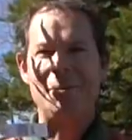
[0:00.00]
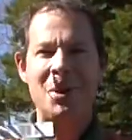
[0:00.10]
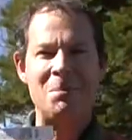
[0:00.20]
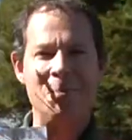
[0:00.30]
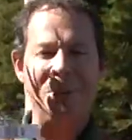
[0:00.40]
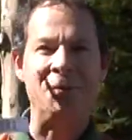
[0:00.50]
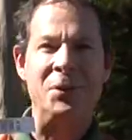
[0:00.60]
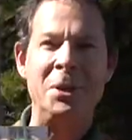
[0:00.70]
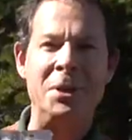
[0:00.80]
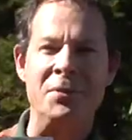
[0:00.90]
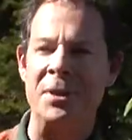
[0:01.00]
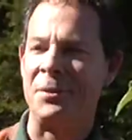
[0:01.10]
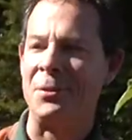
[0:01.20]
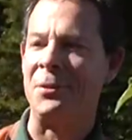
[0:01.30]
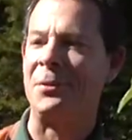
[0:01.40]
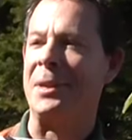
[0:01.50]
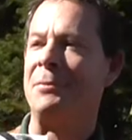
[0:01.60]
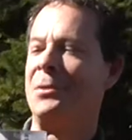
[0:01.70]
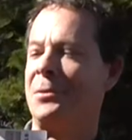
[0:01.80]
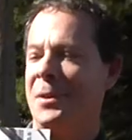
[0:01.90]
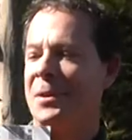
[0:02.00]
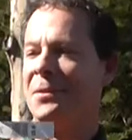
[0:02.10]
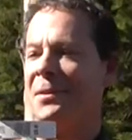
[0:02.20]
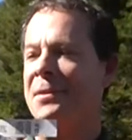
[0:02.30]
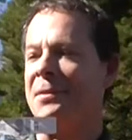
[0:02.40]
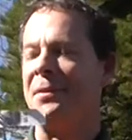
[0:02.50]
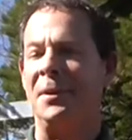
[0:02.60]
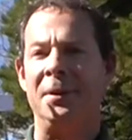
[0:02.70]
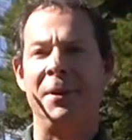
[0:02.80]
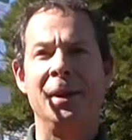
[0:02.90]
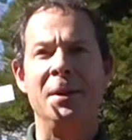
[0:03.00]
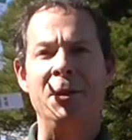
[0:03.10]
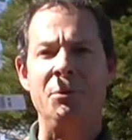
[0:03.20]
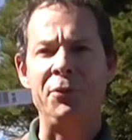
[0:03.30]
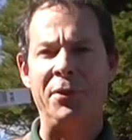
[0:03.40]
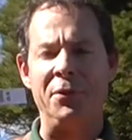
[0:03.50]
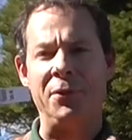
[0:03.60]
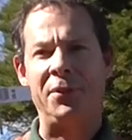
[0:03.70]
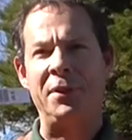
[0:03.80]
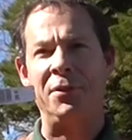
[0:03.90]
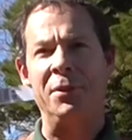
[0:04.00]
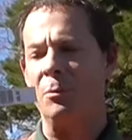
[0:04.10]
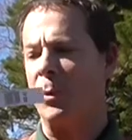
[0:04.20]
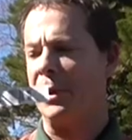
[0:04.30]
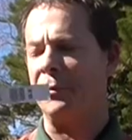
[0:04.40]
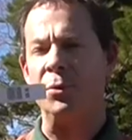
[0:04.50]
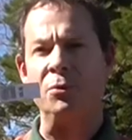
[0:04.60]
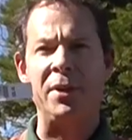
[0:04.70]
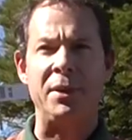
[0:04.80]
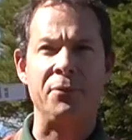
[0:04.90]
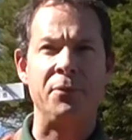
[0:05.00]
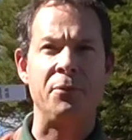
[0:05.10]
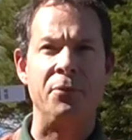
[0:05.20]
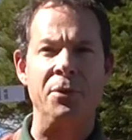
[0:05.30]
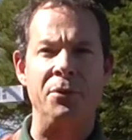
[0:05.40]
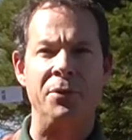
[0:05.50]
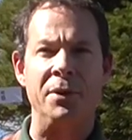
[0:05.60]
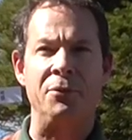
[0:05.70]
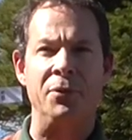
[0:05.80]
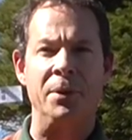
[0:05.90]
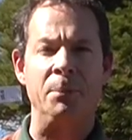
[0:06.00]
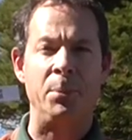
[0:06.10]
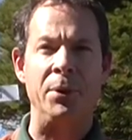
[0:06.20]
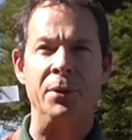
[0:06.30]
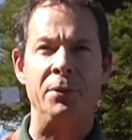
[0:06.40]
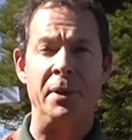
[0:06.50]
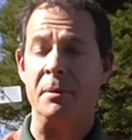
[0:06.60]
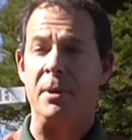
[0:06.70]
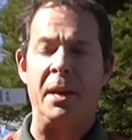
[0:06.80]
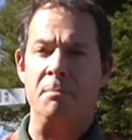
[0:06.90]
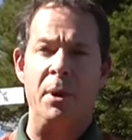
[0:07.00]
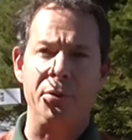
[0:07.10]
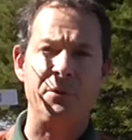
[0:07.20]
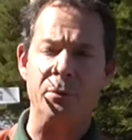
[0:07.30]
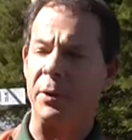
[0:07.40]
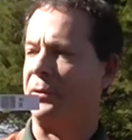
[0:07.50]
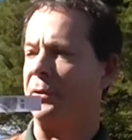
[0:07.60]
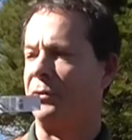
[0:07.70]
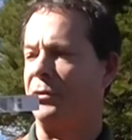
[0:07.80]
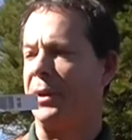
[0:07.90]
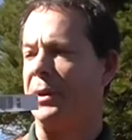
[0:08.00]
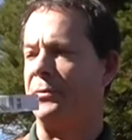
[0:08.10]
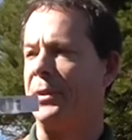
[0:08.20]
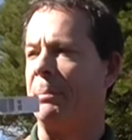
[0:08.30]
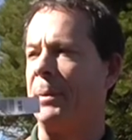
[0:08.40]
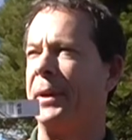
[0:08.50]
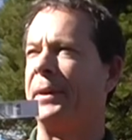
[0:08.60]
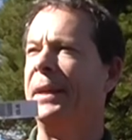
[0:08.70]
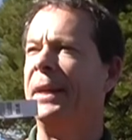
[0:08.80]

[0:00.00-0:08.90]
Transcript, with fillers: well I'm a bit of an olive nut, I just love the things and uh, they're also just such a wonderful tough fruit tree for Perth and, and most of Western Australia for that matter.